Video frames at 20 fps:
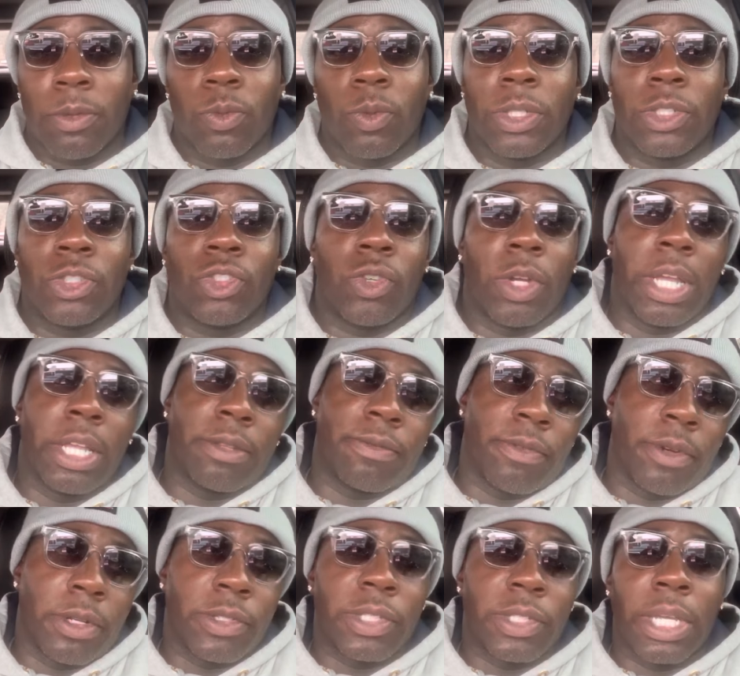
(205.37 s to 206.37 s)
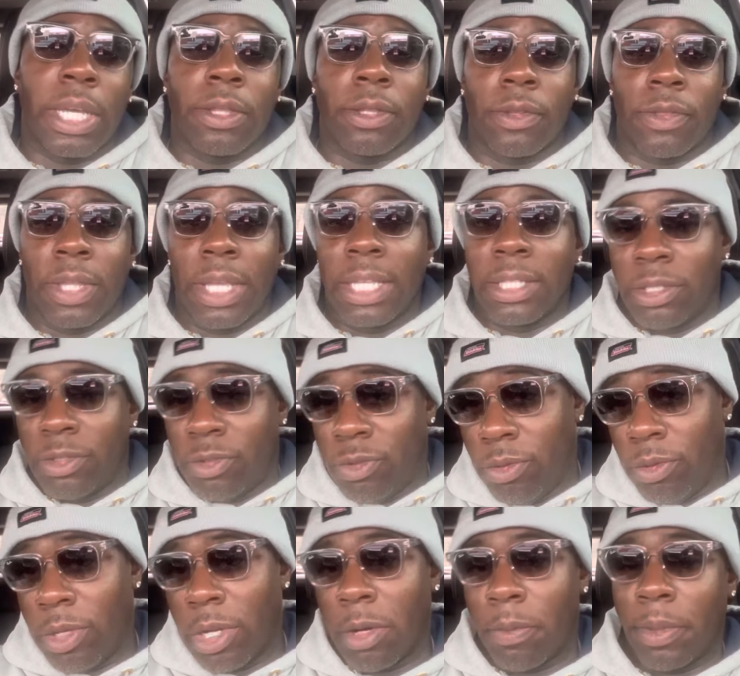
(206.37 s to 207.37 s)
which transfers to other things, as
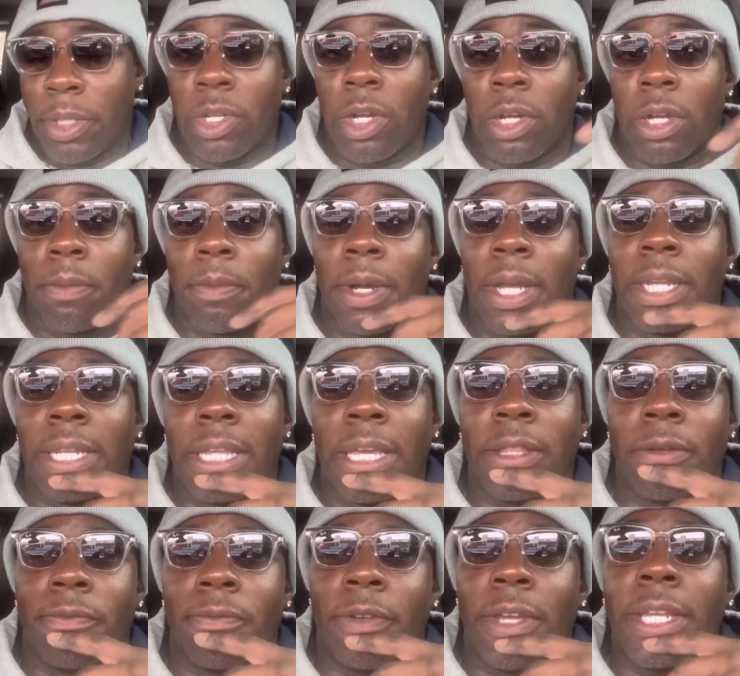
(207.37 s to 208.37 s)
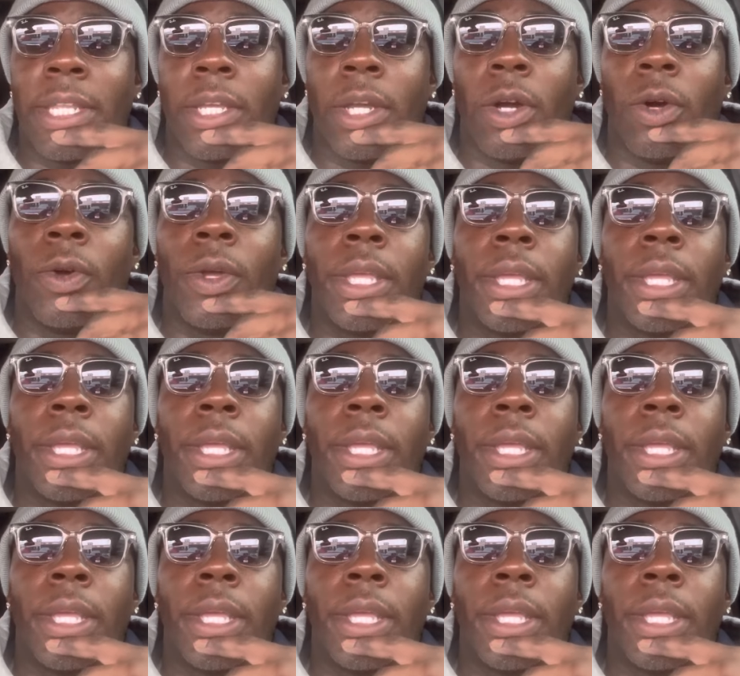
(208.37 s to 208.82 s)
you heard me talk about in the other video.